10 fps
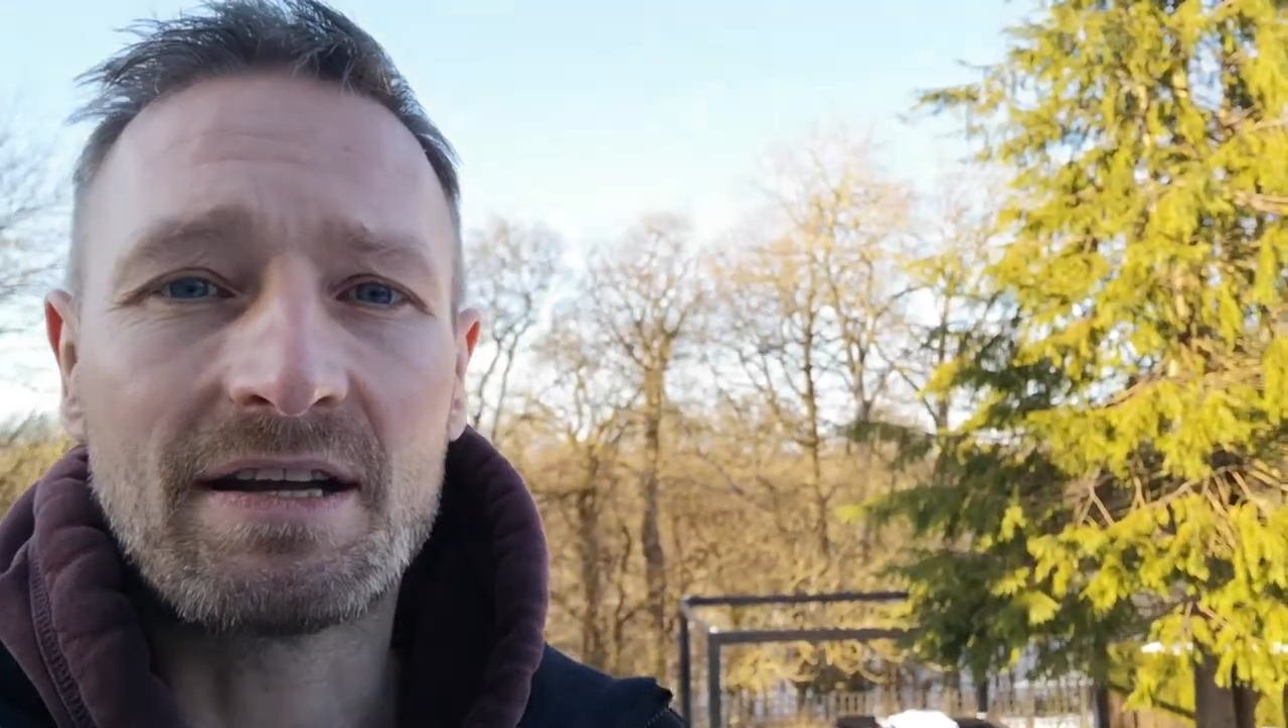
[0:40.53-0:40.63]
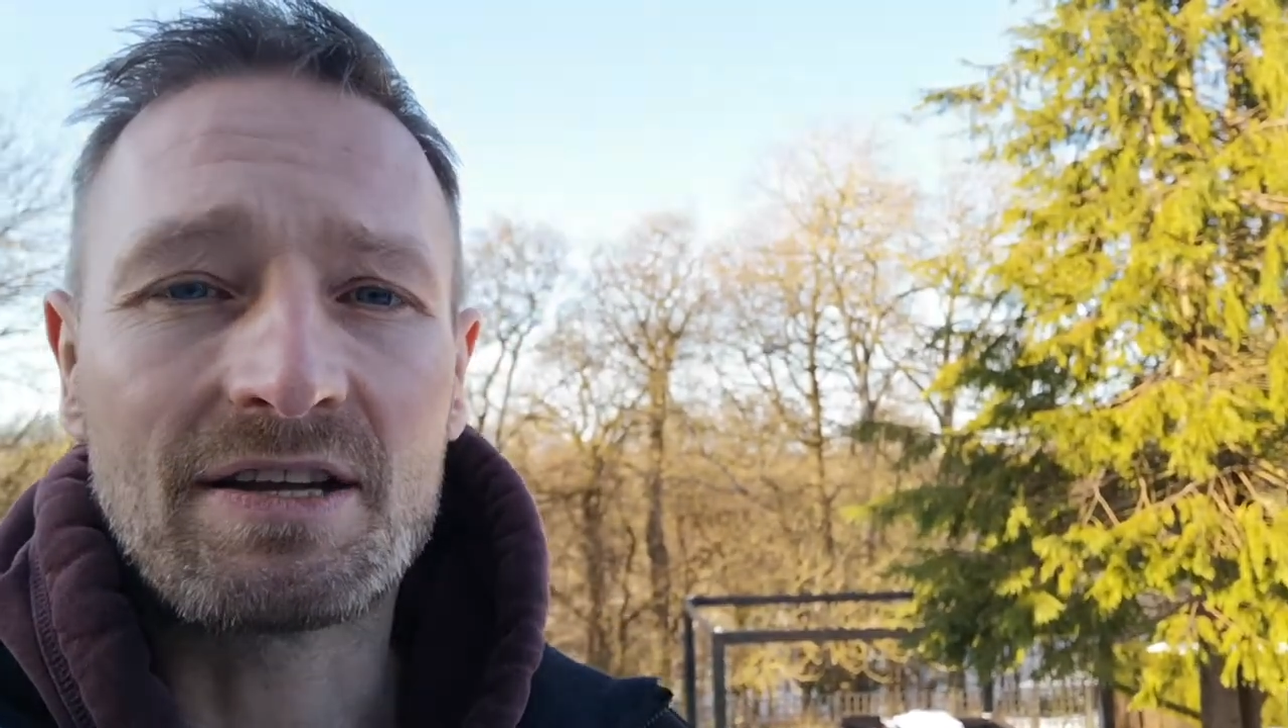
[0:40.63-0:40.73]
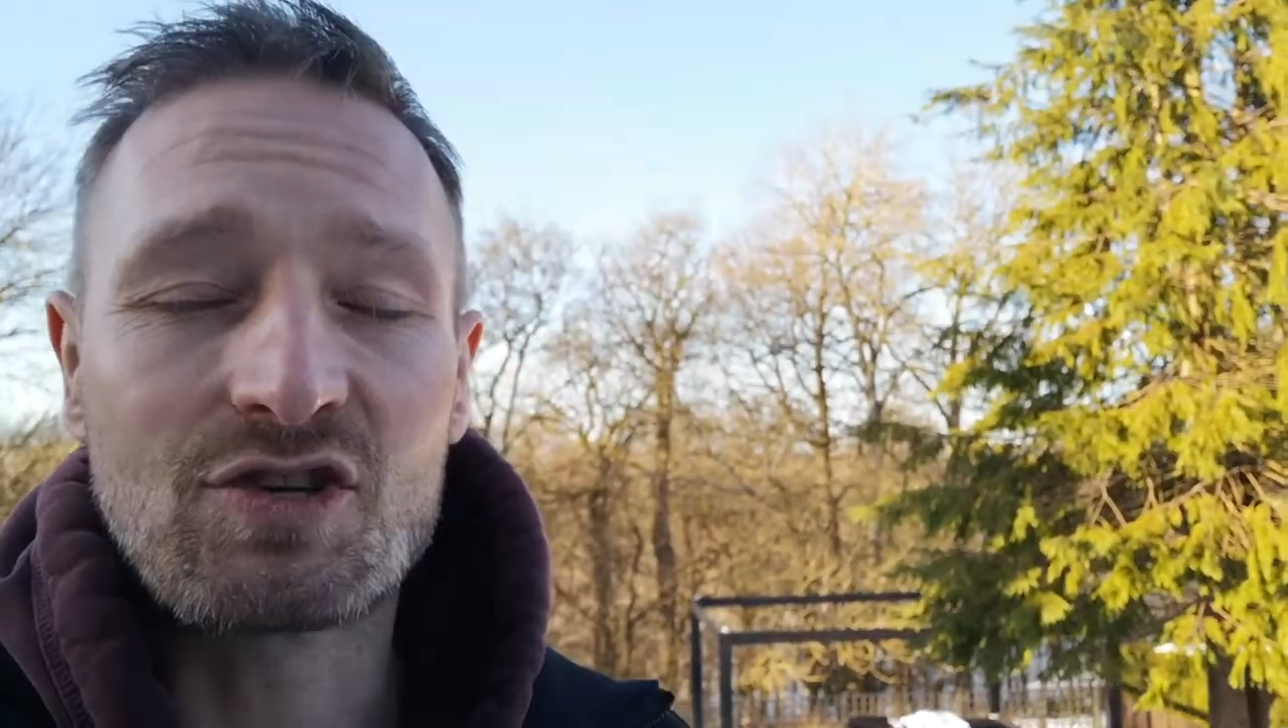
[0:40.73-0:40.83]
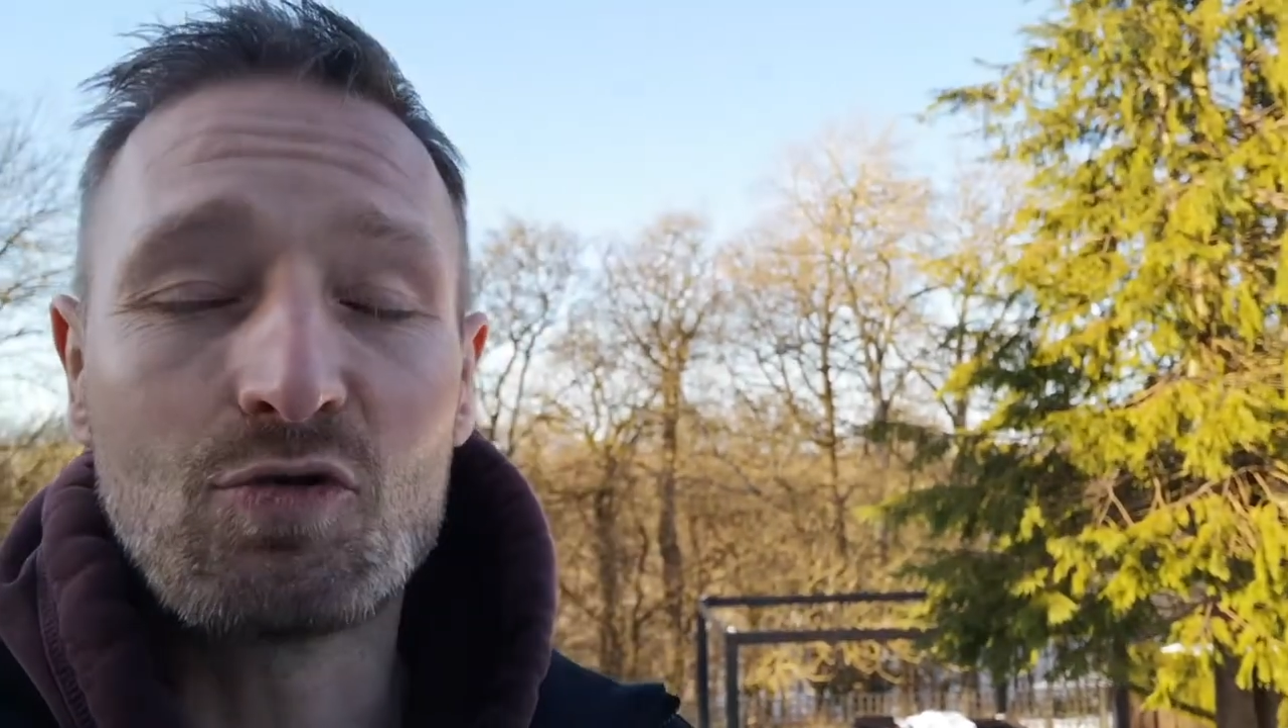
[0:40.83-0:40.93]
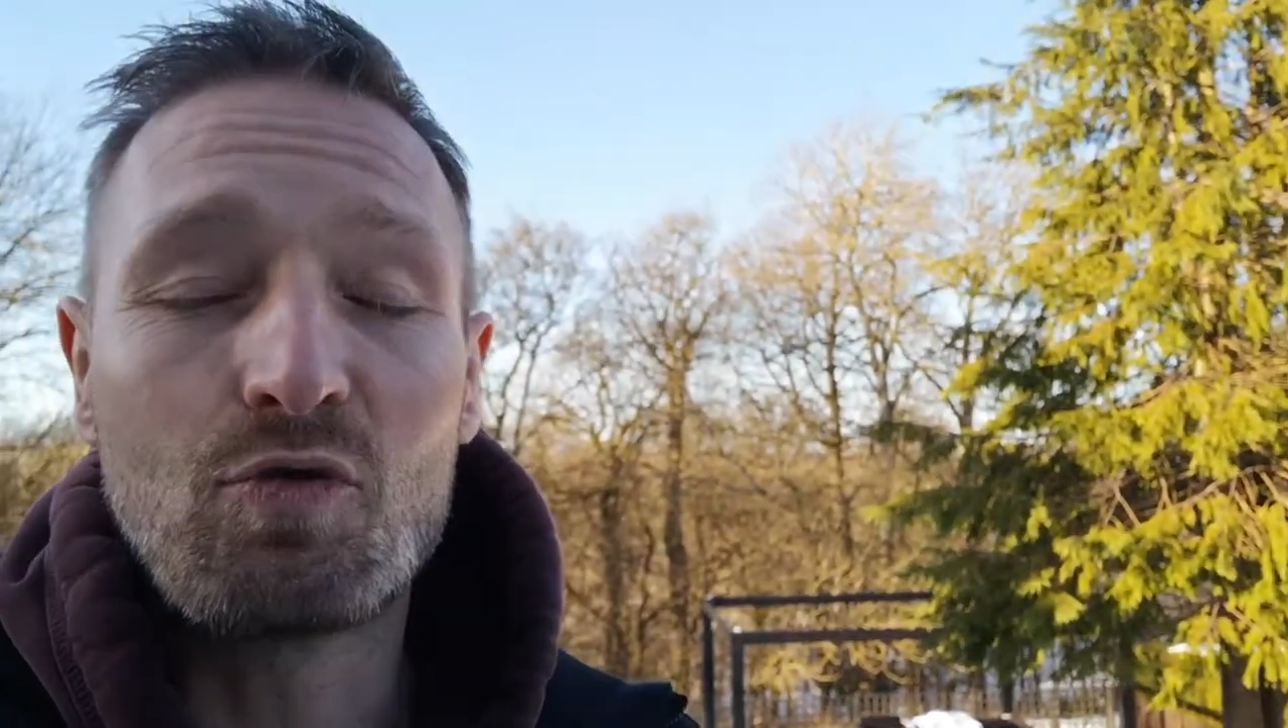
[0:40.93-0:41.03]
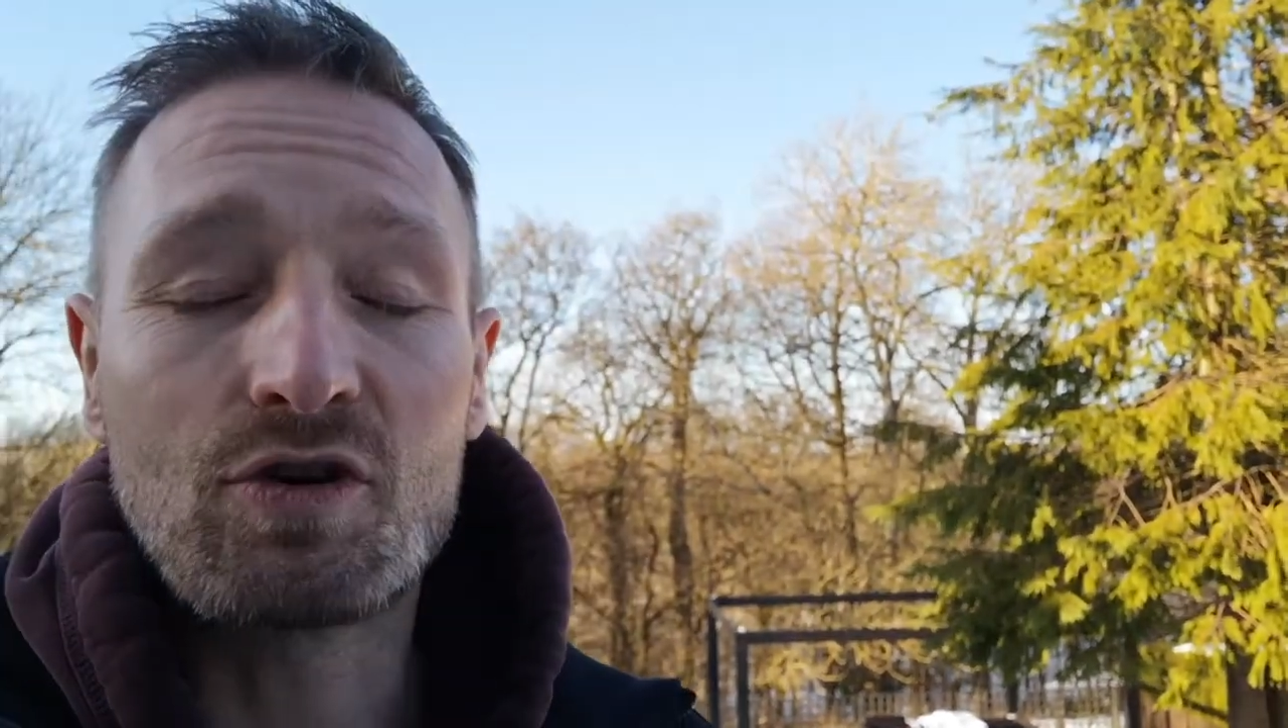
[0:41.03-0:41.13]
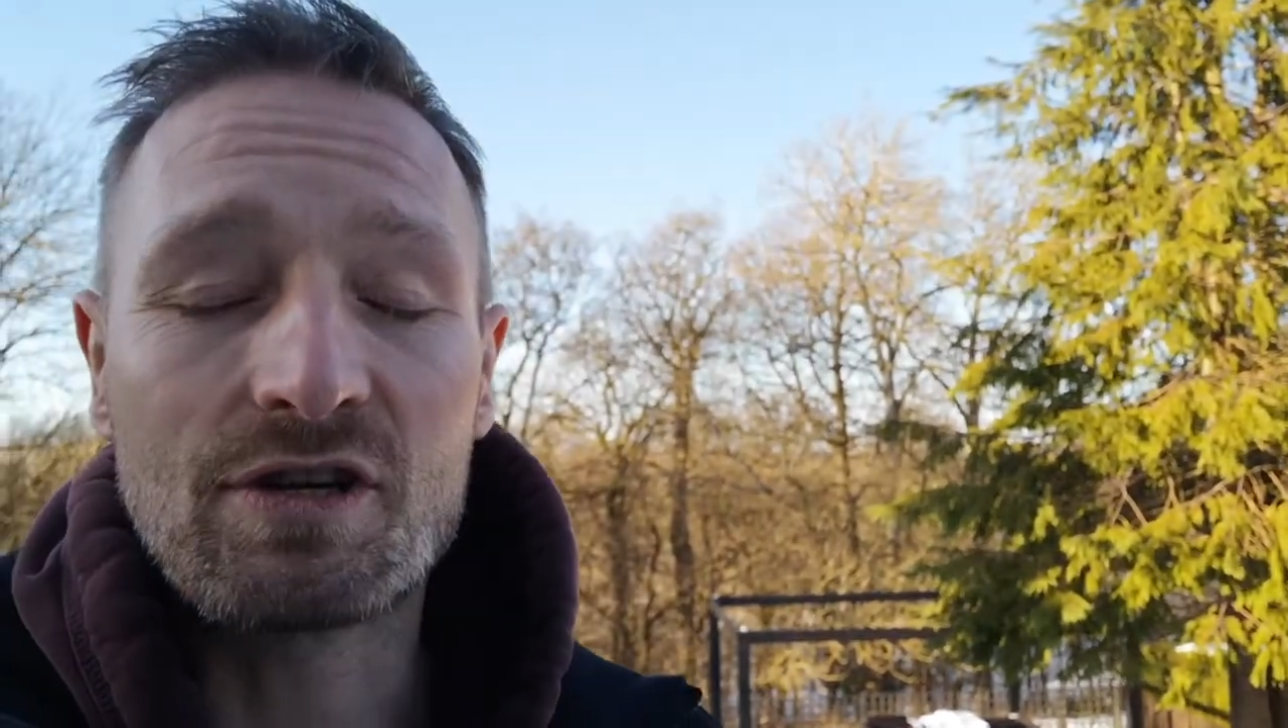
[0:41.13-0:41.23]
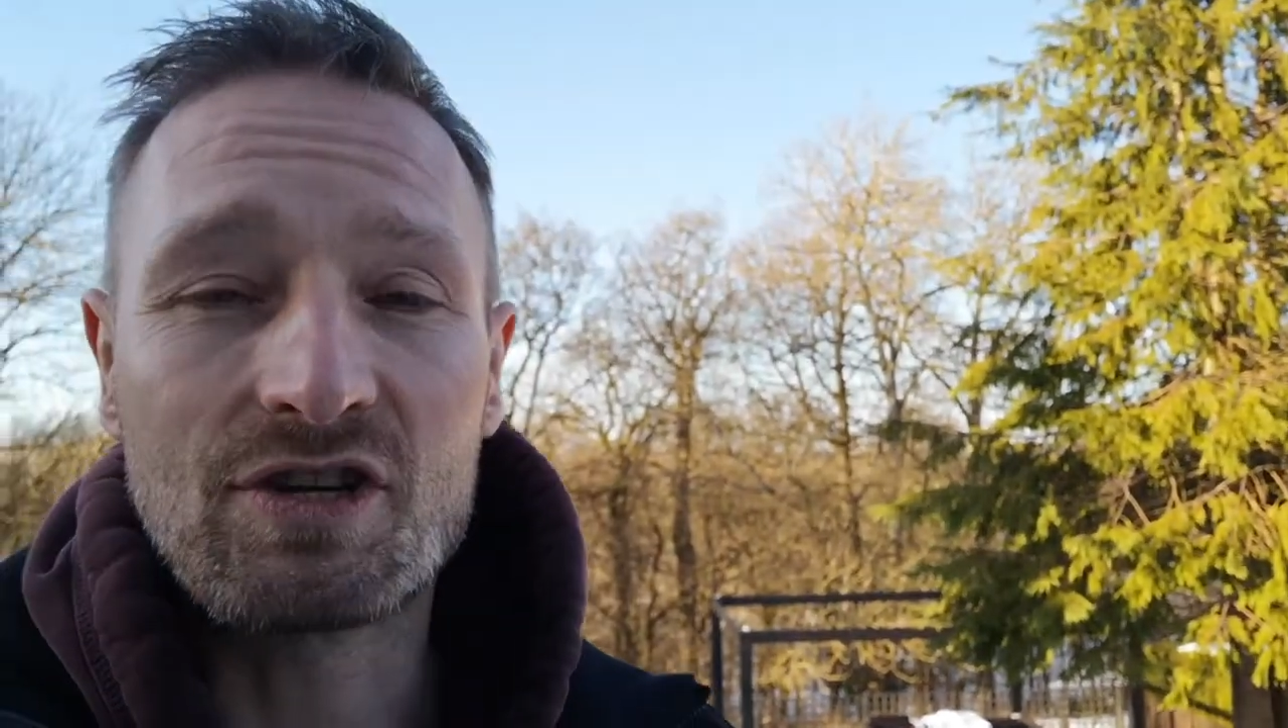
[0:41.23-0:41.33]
snowboard